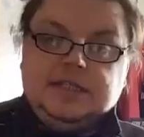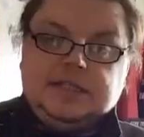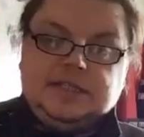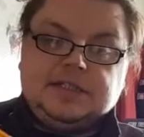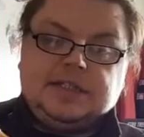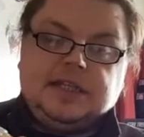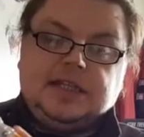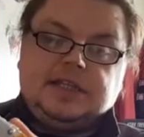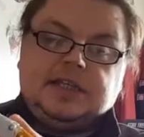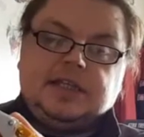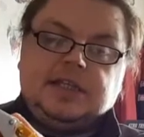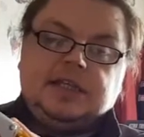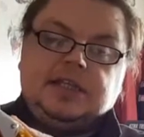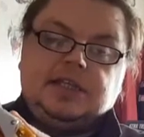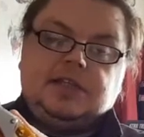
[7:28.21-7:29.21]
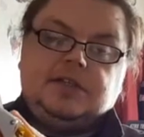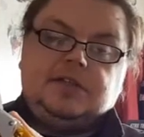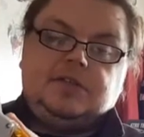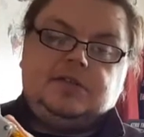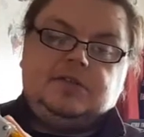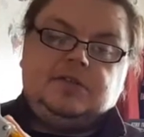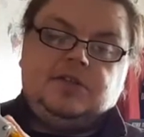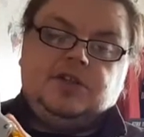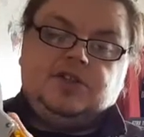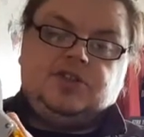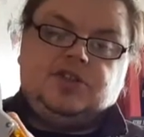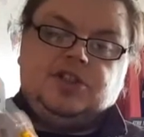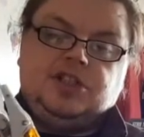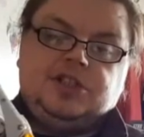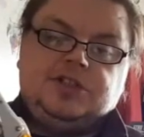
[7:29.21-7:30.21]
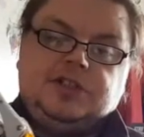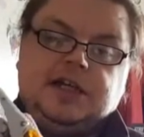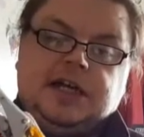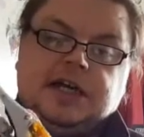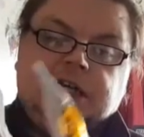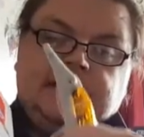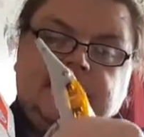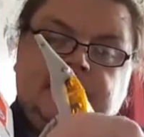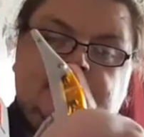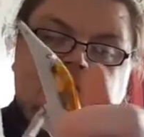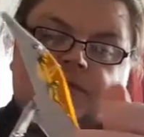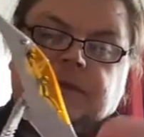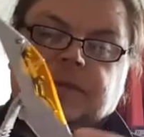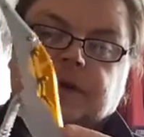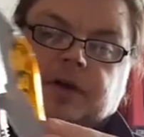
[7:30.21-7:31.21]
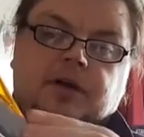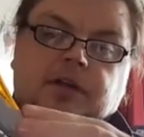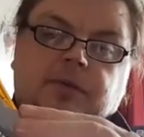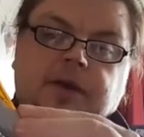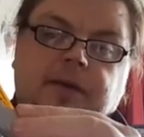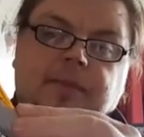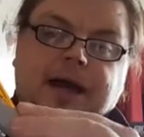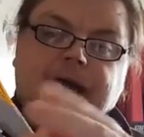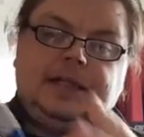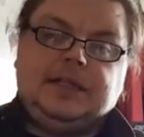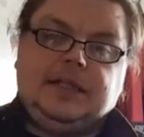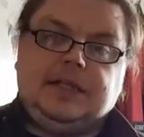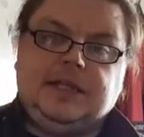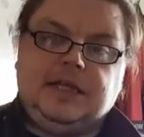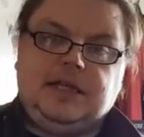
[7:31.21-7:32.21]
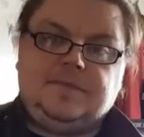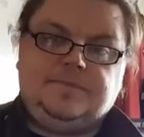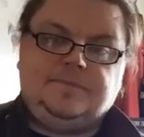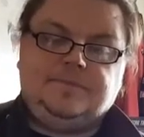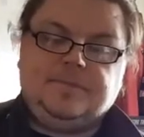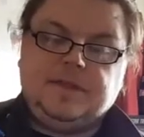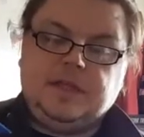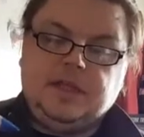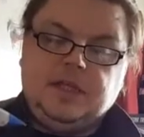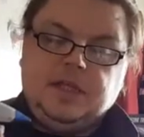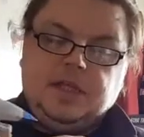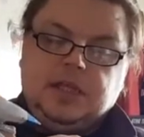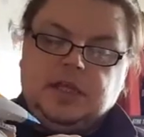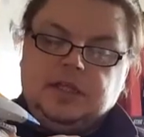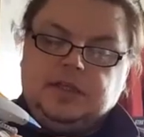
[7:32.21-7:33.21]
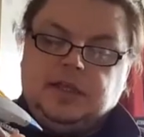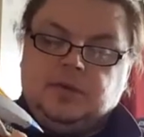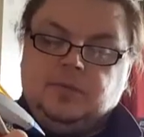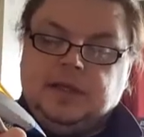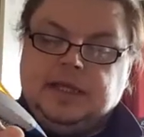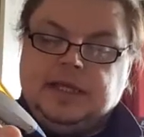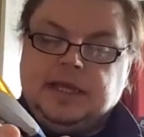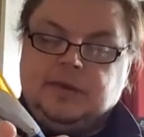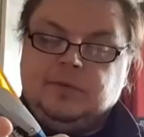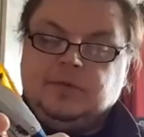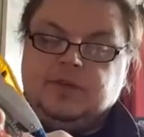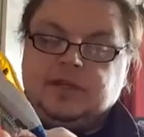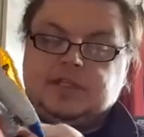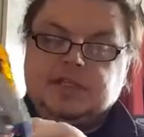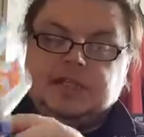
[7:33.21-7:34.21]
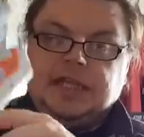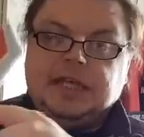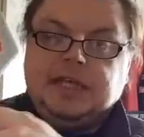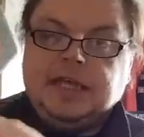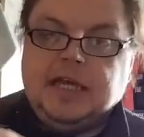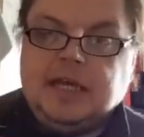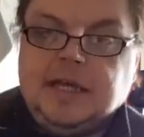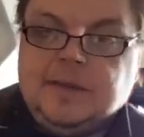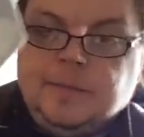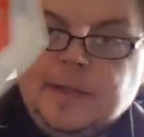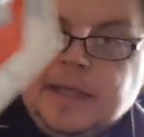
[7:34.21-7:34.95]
disconnect the nose cone, and then flip it all the way back like that. Then we reach in here, and then